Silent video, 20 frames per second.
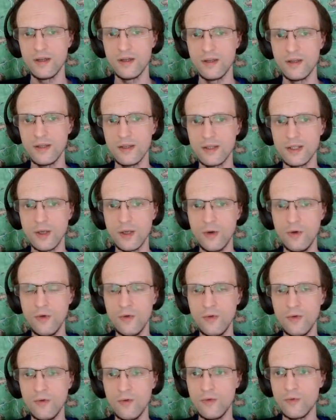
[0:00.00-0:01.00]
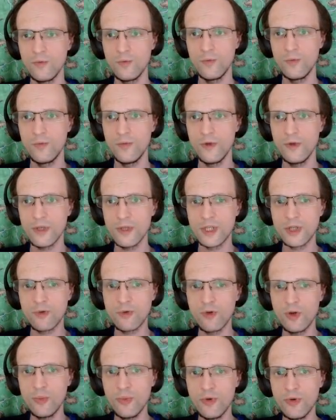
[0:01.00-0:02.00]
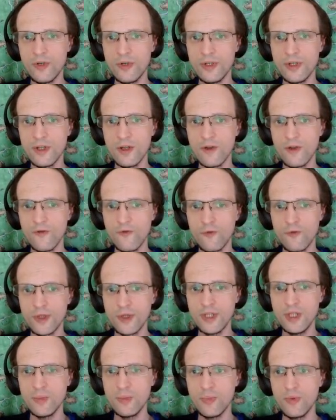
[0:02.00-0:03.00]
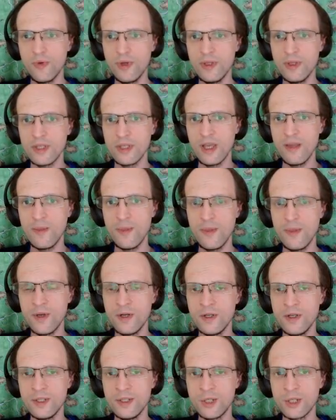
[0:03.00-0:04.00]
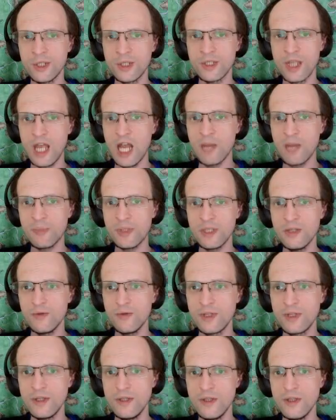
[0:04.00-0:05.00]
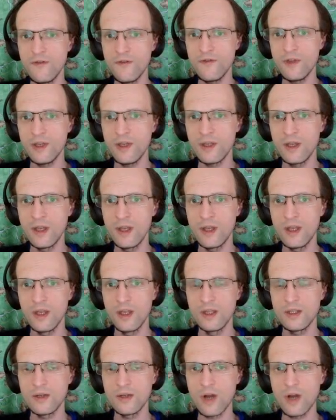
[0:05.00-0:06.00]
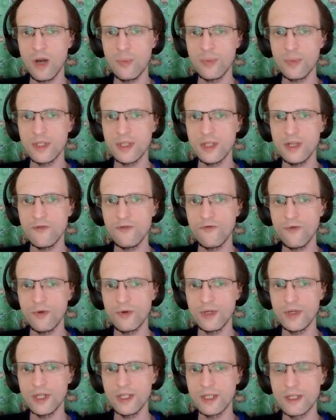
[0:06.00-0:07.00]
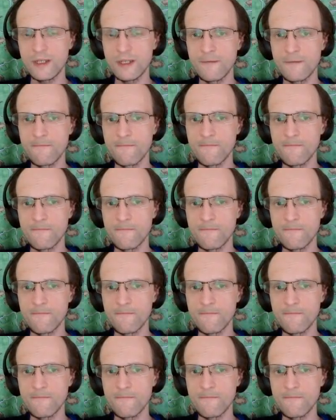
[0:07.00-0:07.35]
So the scoreboard, 14 points, and there's just absolutely nothing to compensate for it.